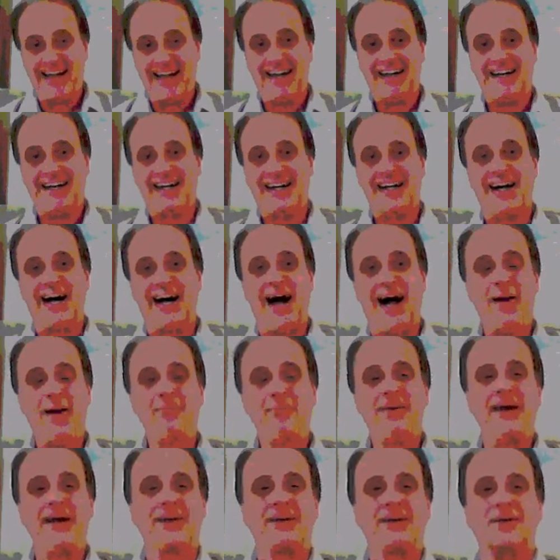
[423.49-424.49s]

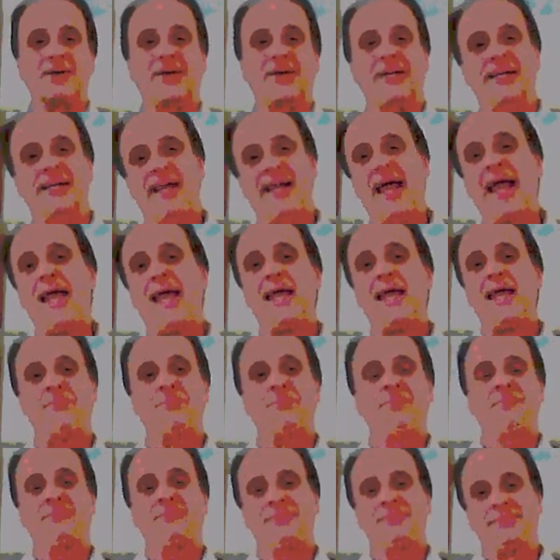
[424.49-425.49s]
I'm not going to
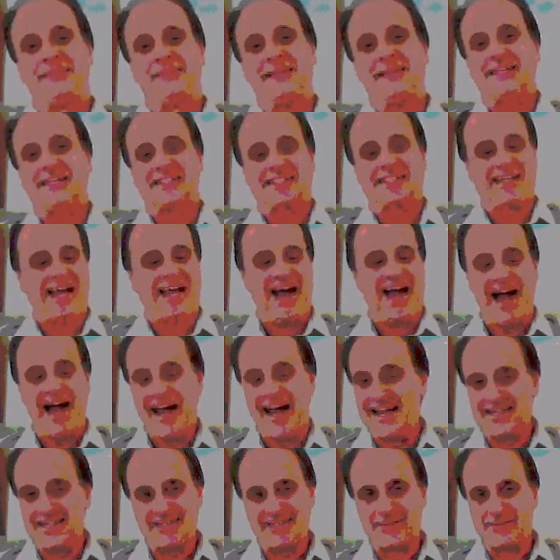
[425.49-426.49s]
name these
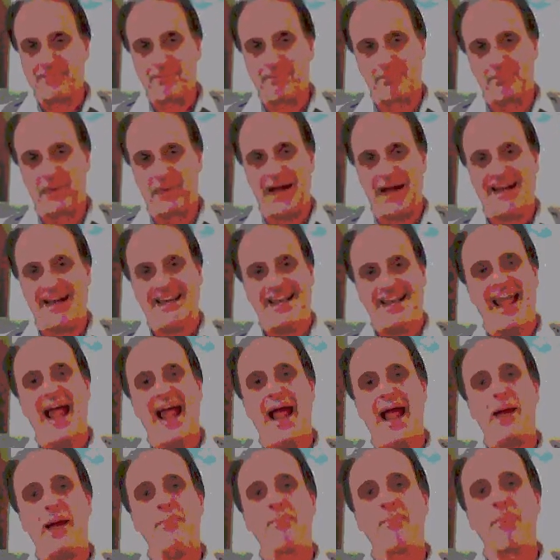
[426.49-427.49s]
guys by
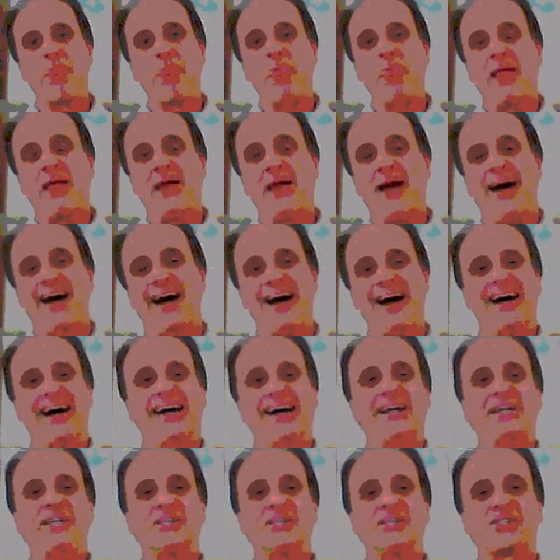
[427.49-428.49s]
name.
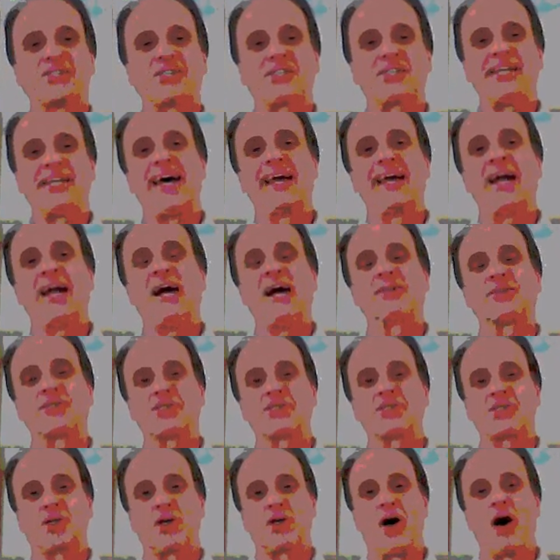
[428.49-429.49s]
Instead, I'll
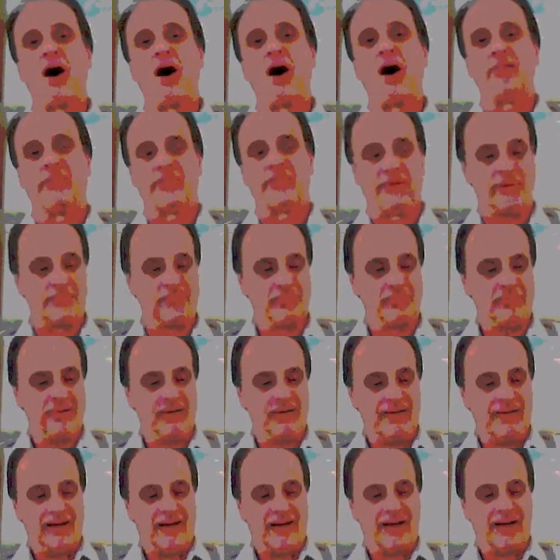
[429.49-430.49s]
just call them.
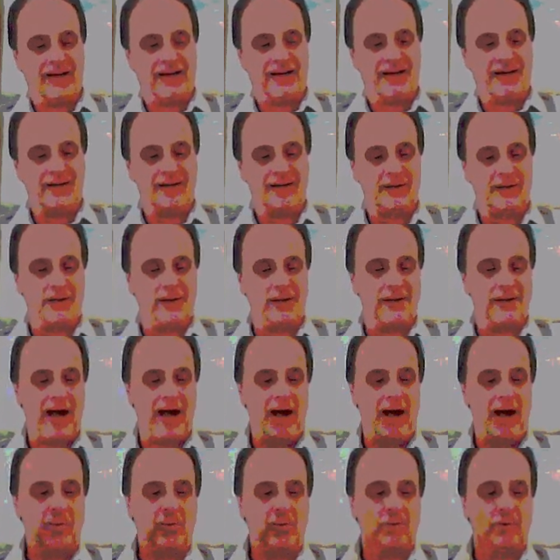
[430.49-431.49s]

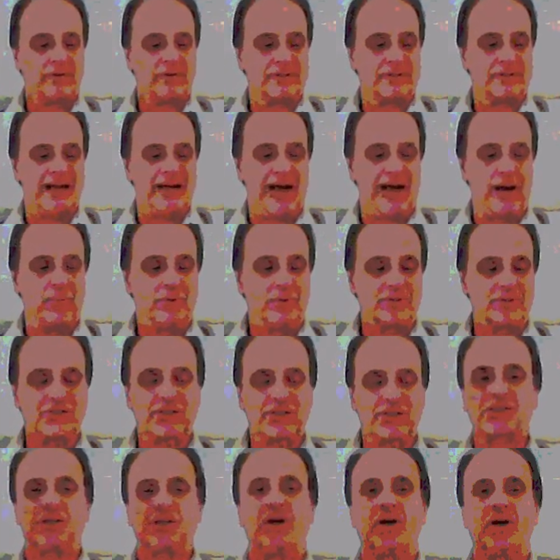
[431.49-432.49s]
I will
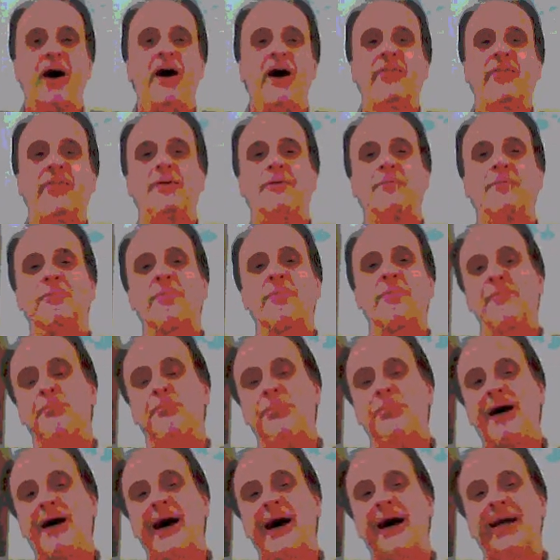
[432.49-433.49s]
just call them
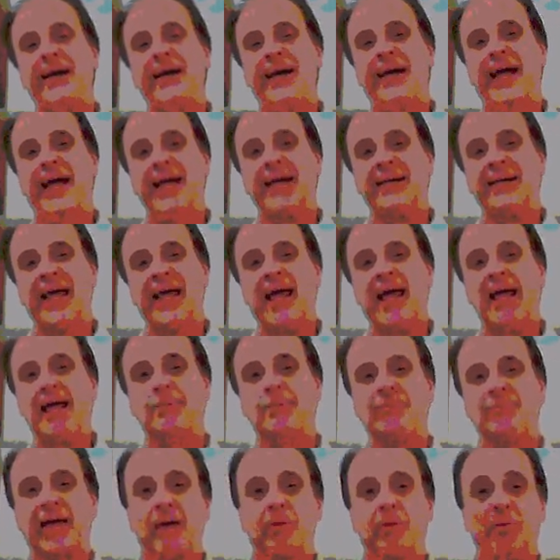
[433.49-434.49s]
by a
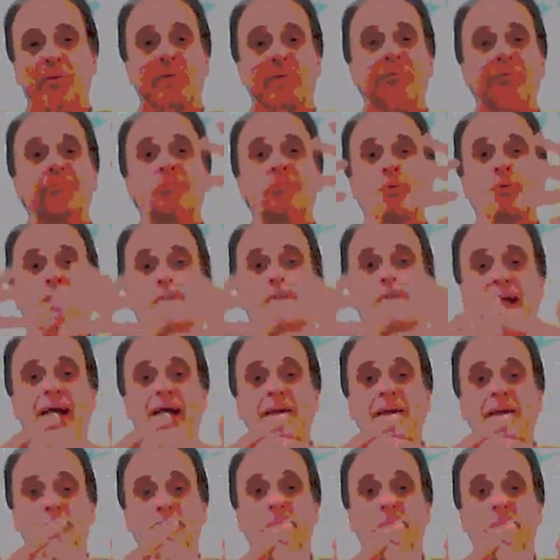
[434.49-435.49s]
name that will
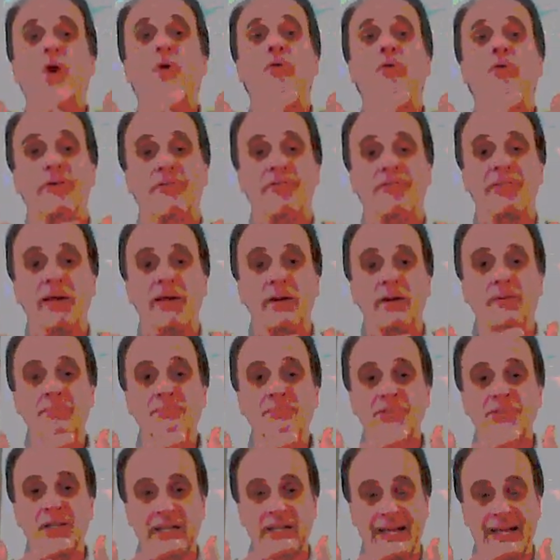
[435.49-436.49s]
name both of
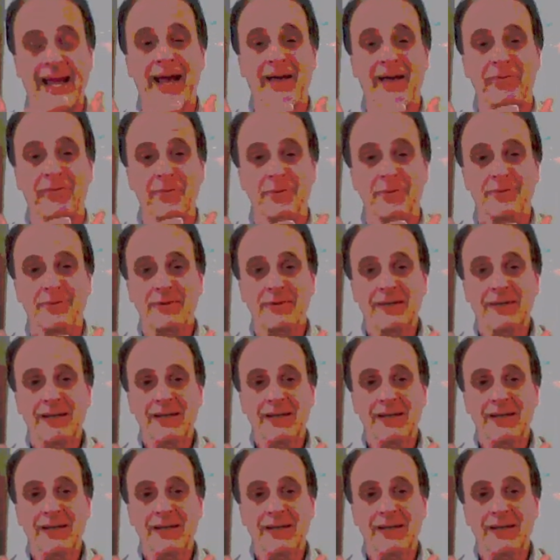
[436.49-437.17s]
them together.